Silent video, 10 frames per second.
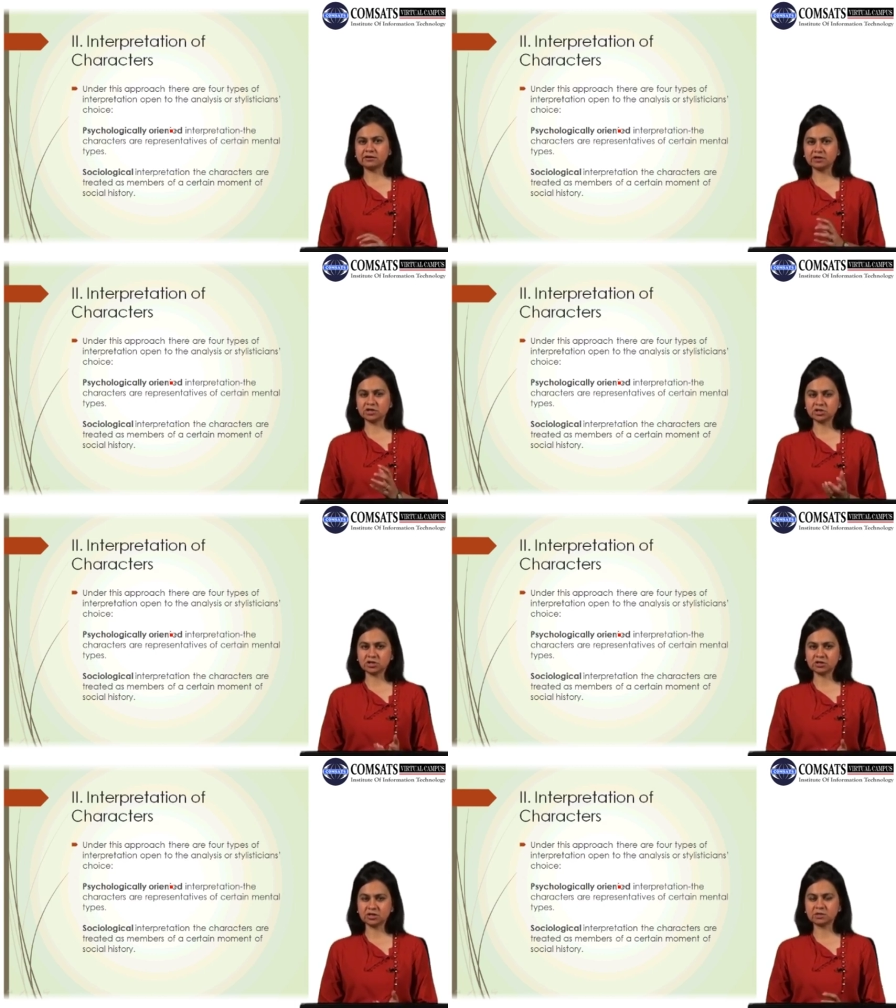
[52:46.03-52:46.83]

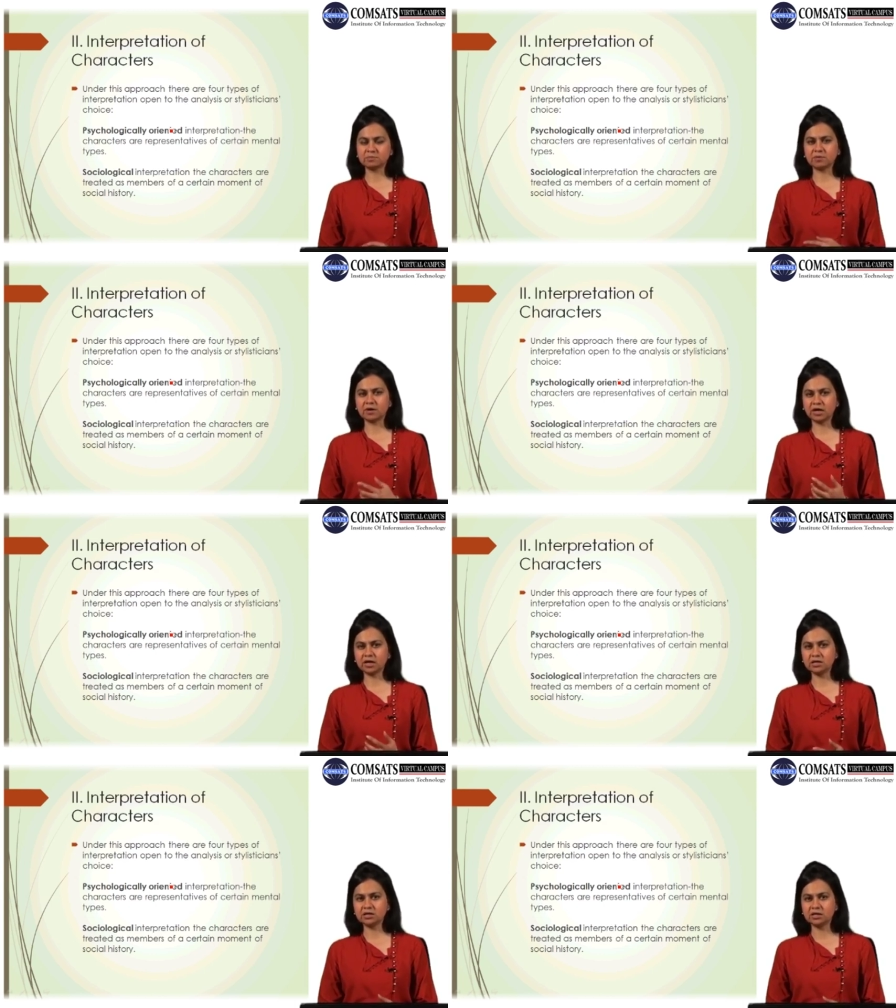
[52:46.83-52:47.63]
aggression, his
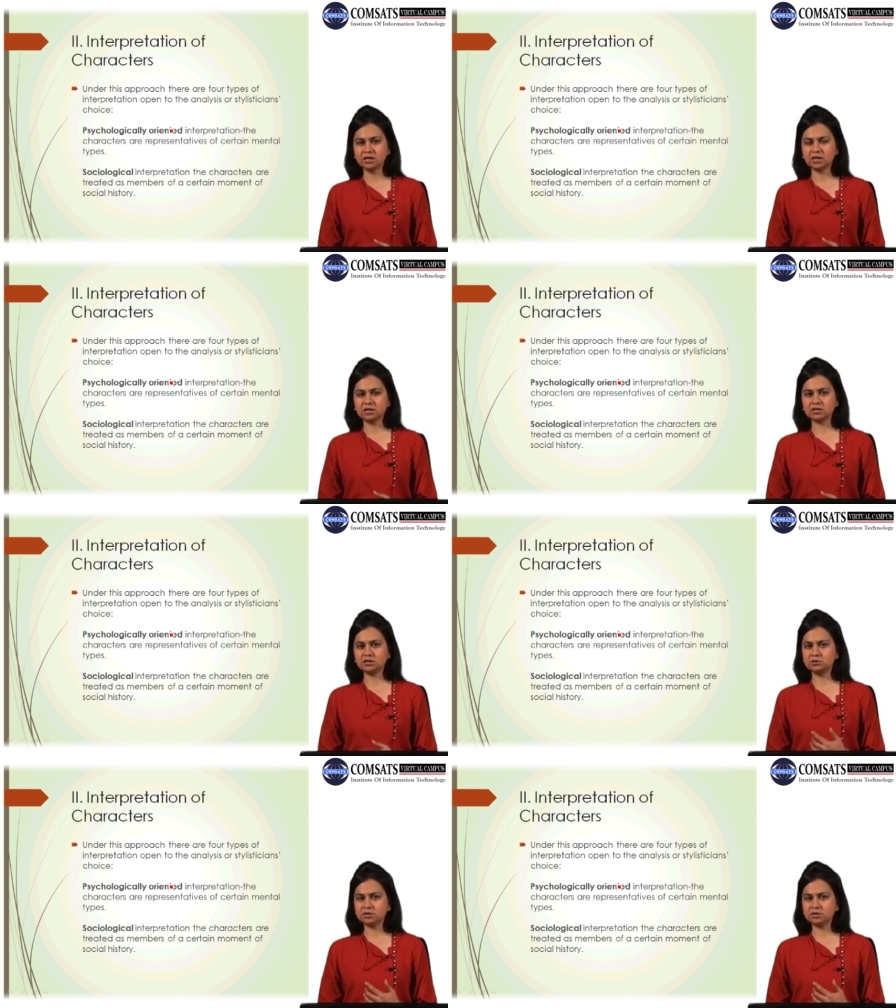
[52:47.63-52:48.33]
pride, his